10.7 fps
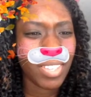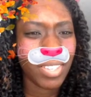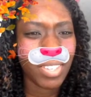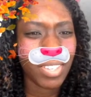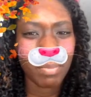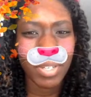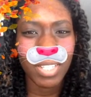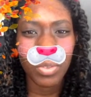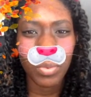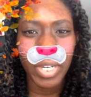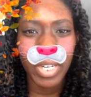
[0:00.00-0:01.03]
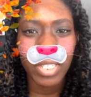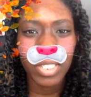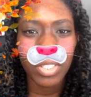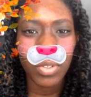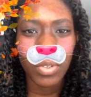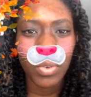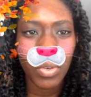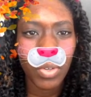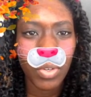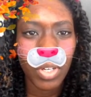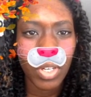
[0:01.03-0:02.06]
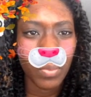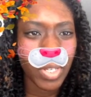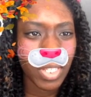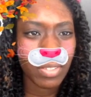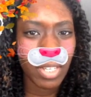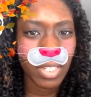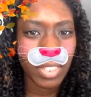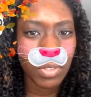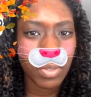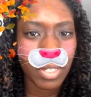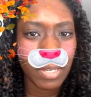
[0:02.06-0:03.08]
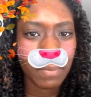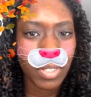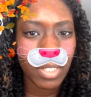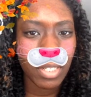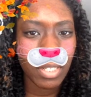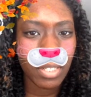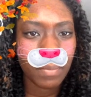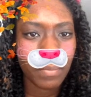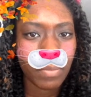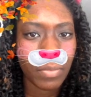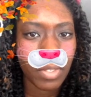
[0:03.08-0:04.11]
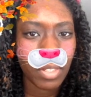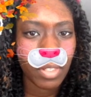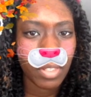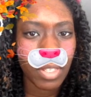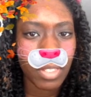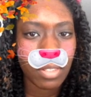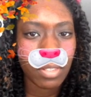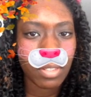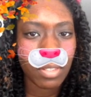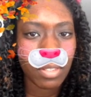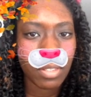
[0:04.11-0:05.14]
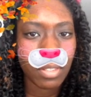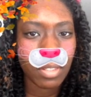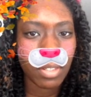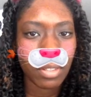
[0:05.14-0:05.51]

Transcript: But it's square. So wait, there's a lot of leaves going on. I'm going to take this off.